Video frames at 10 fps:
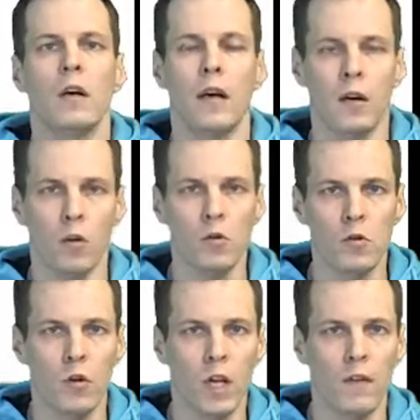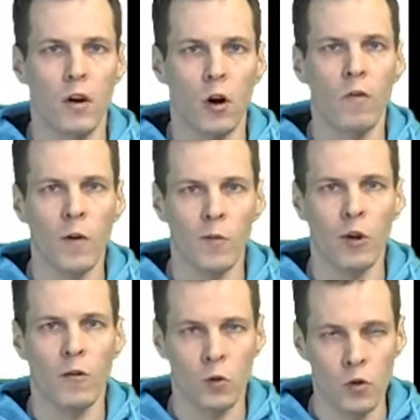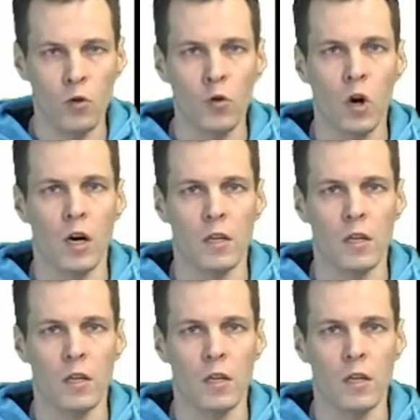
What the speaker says: and also give an overview of two